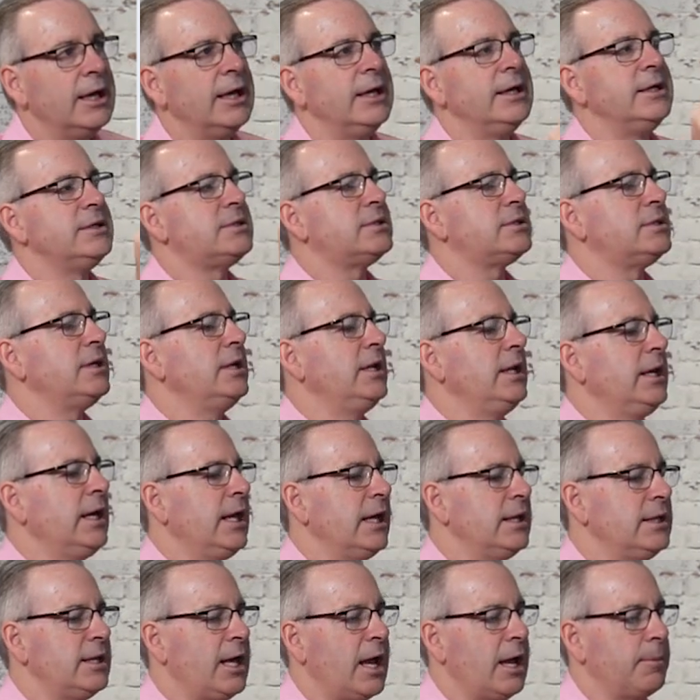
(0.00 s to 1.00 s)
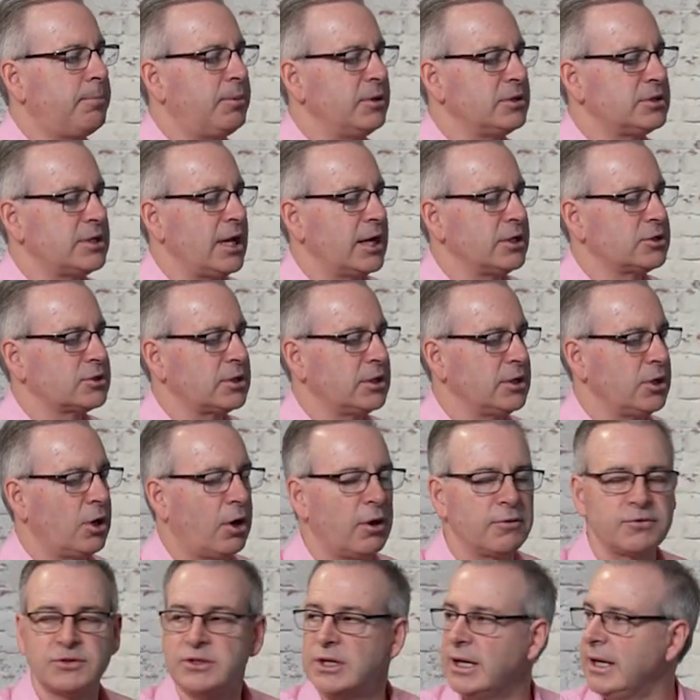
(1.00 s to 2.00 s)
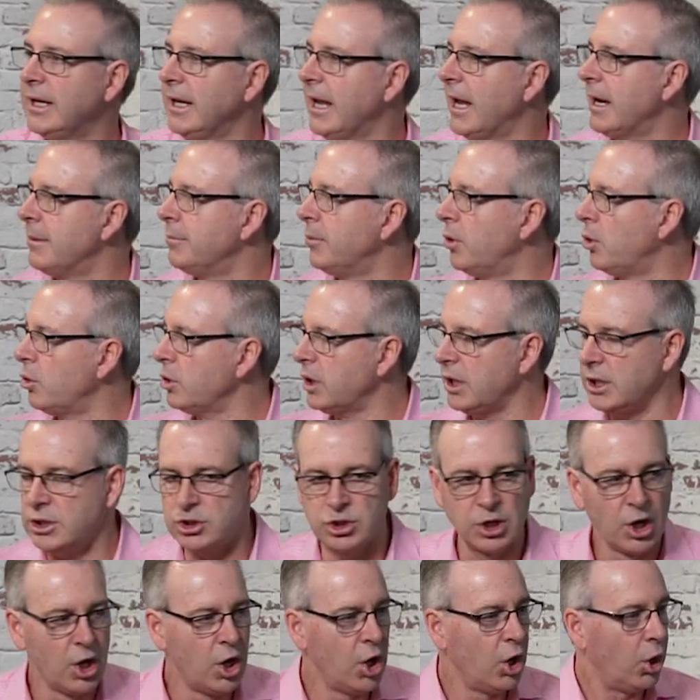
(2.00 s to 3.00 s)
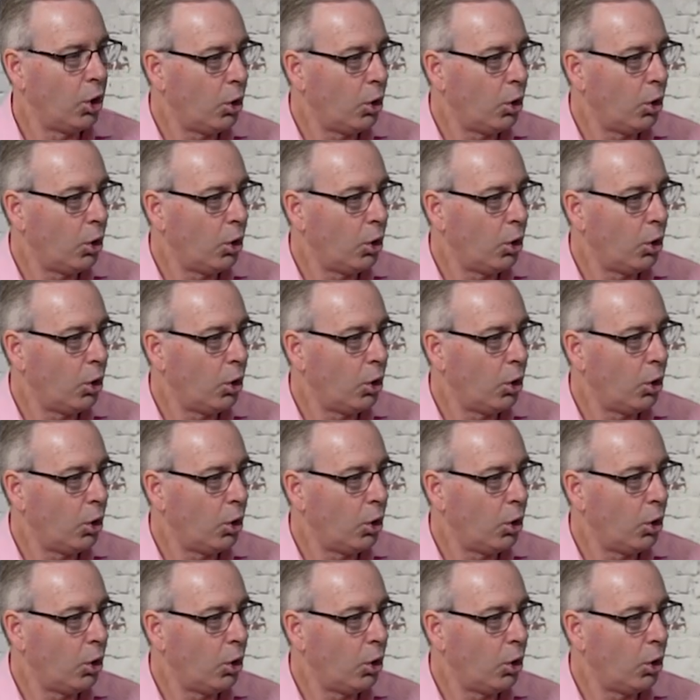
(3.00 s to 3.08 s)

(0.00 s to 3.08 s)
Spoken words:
is sitting in there potentially offsetting our mortgage